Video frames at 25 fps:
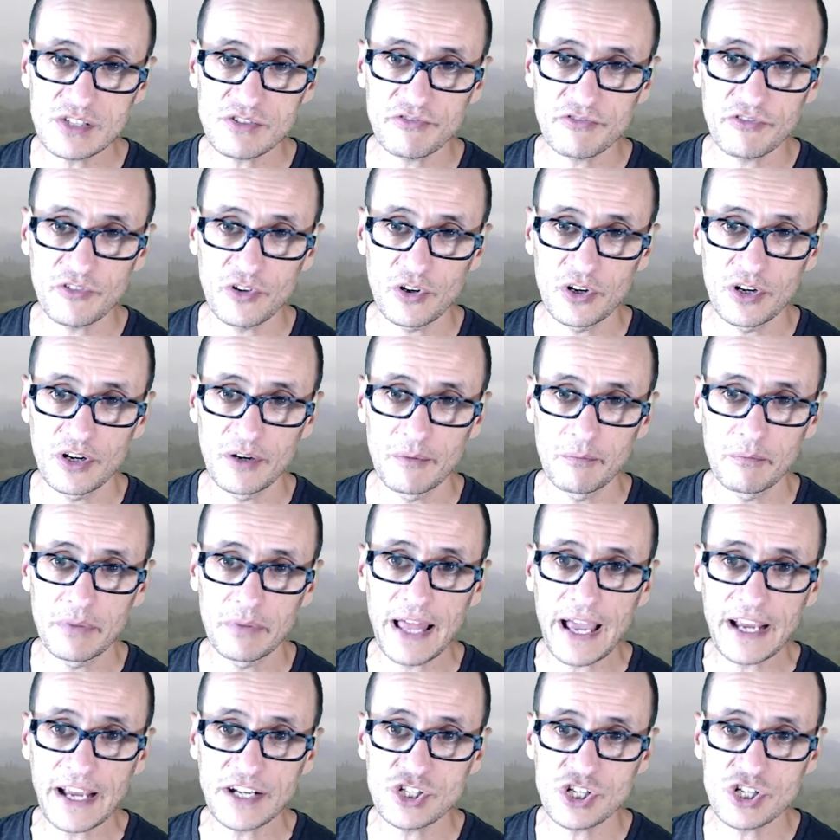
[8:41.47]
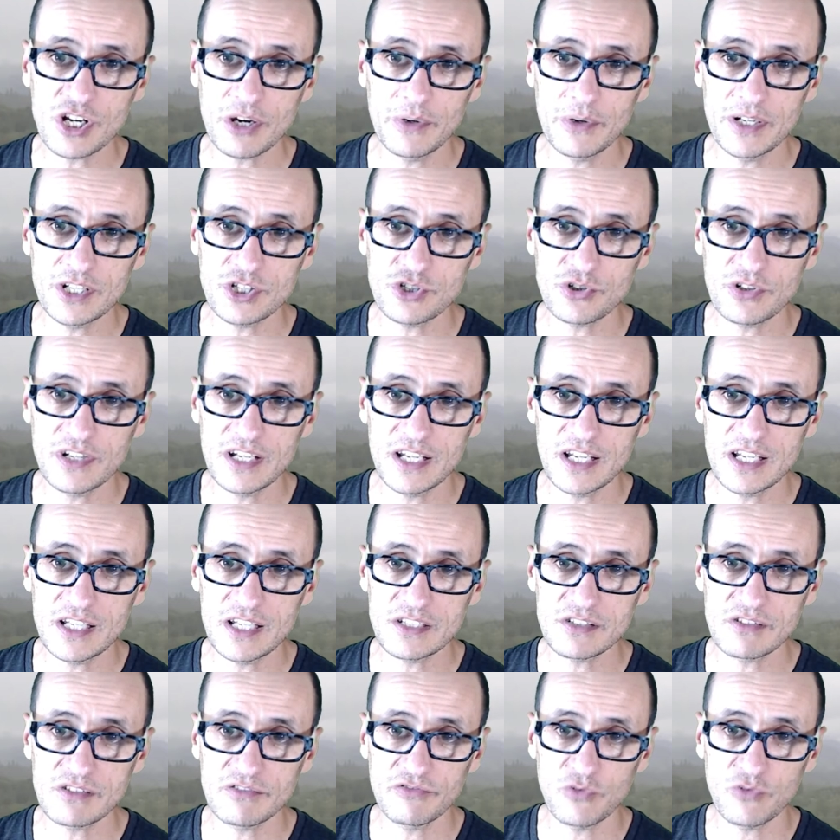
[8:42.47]
for black cherry
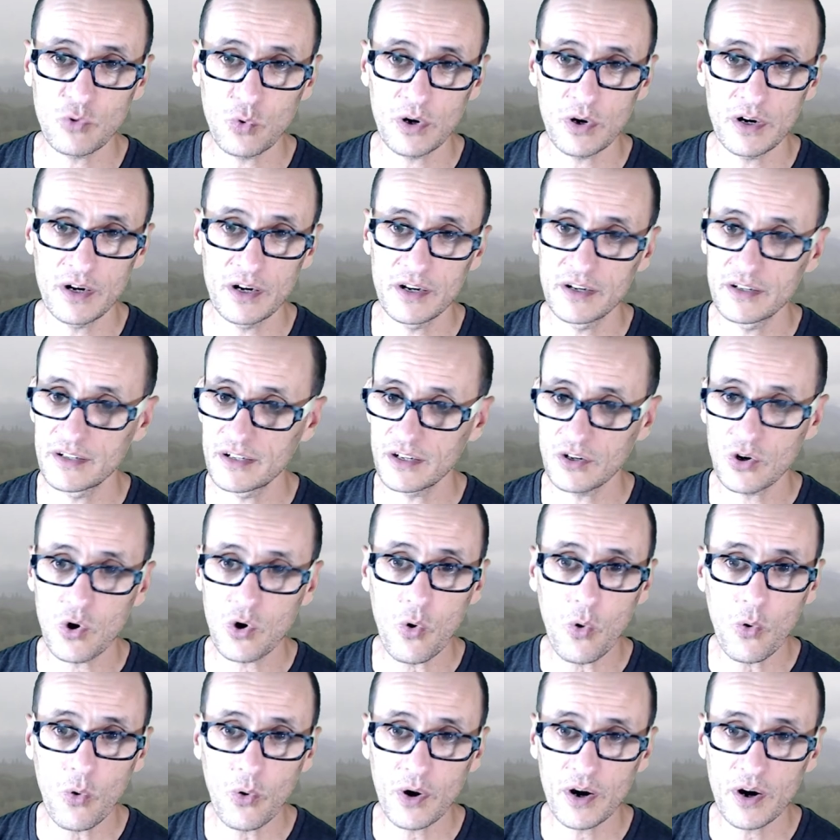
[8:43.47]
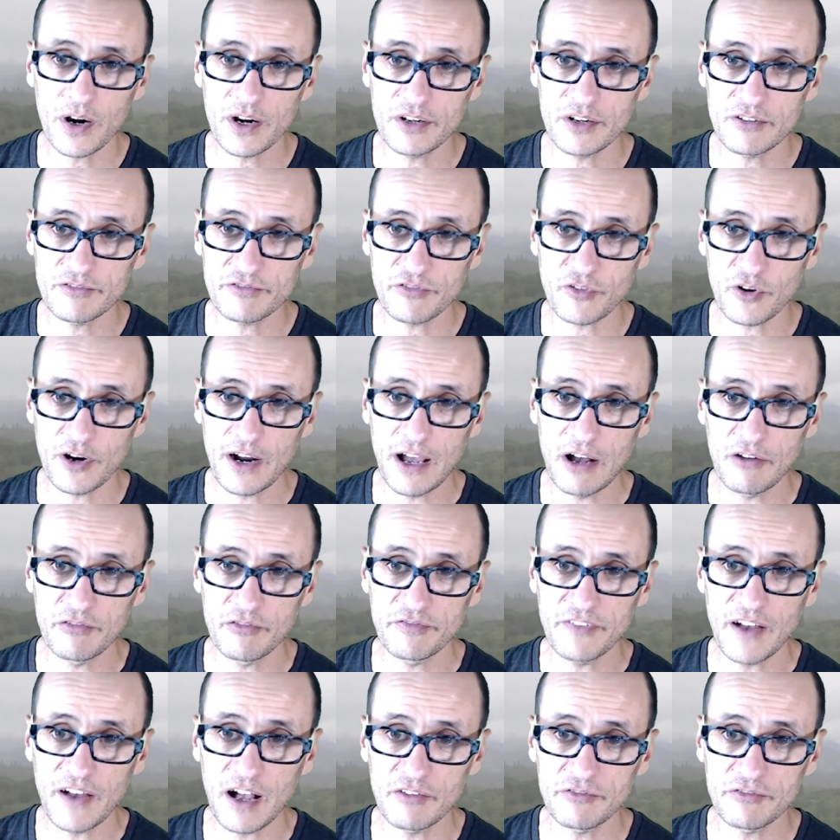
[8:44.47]
trees, for corn, for
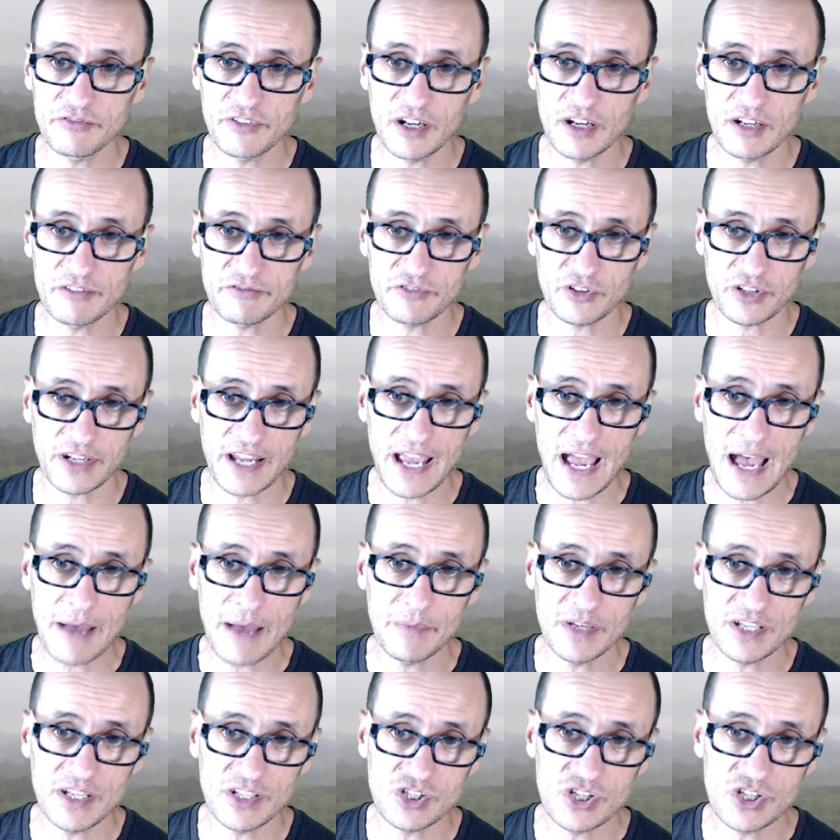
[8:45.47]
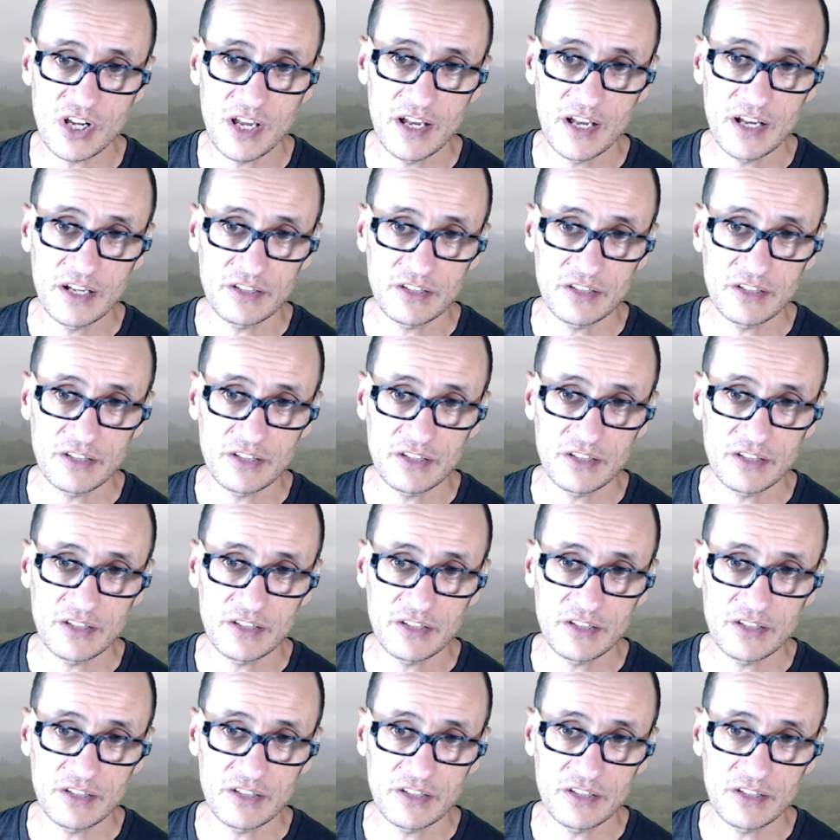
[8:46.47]
alfalfa, for cabbage.